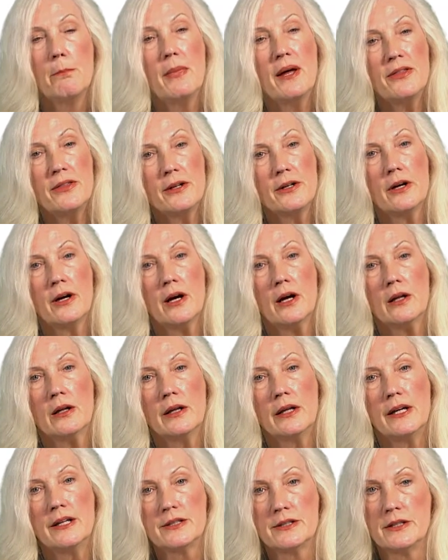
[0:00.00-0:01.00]

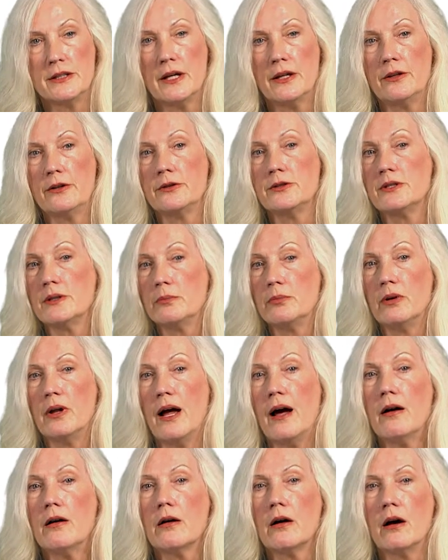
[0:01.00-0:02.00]
Methanol is another simple
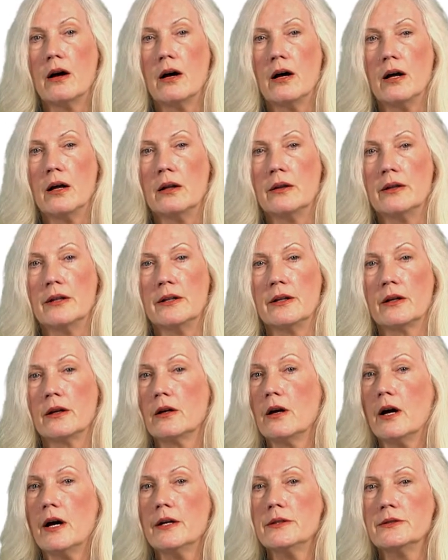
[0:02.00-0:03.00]
alcohol
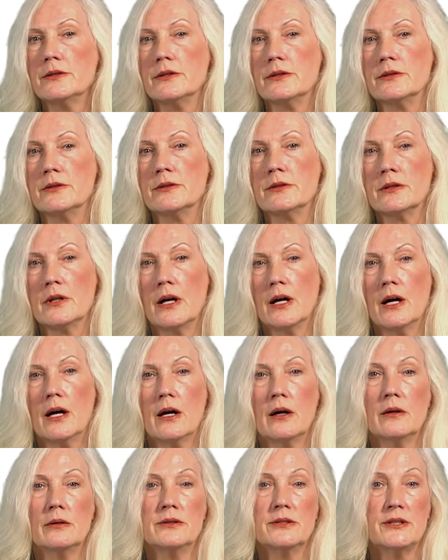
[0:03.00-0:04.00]
that causes
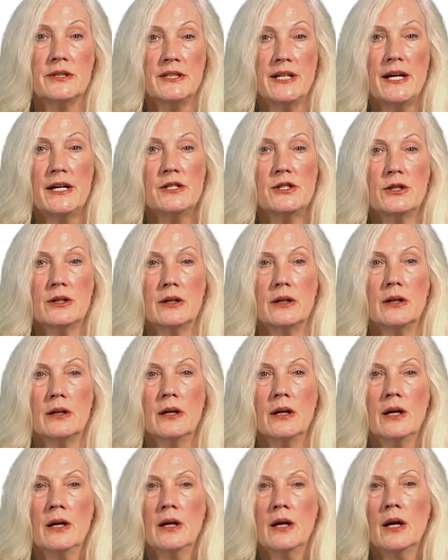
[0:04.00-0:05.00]

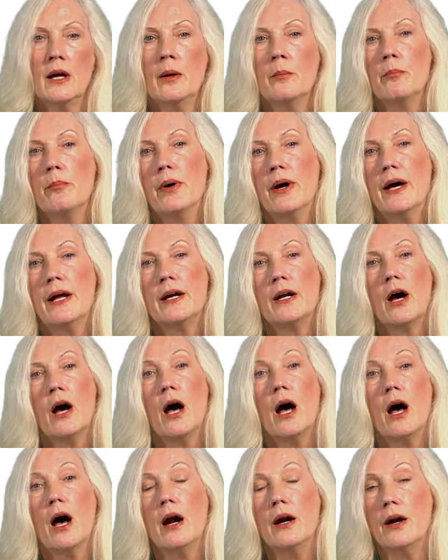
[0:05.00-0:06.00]
sedation, but
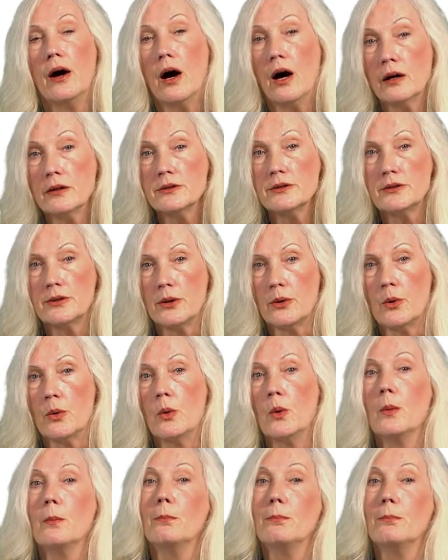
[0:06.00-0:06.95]
also